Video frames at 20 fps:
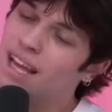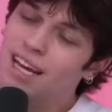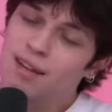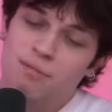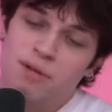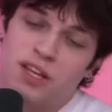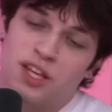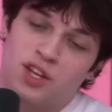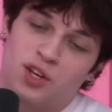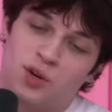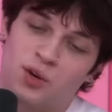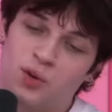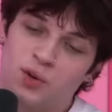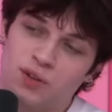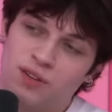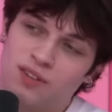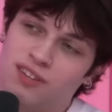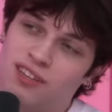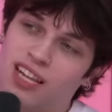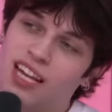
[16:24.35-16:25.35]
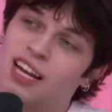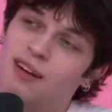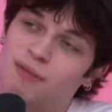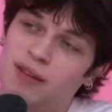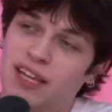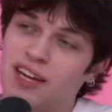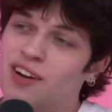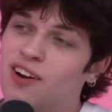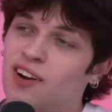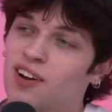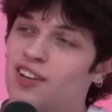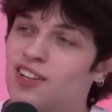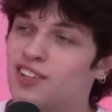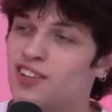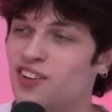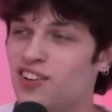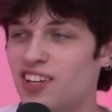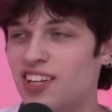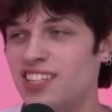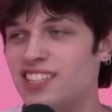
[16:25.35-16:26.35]
It'd be cute. Like it'll be like, oh, the
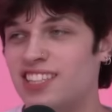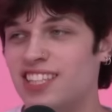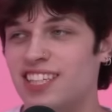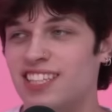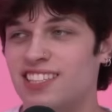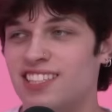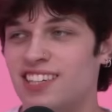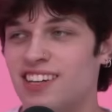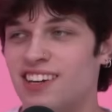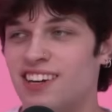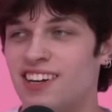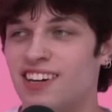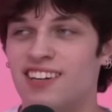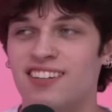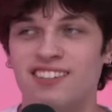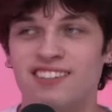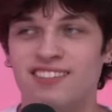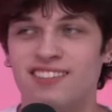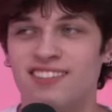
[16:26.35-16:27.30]
turkey chainsaw.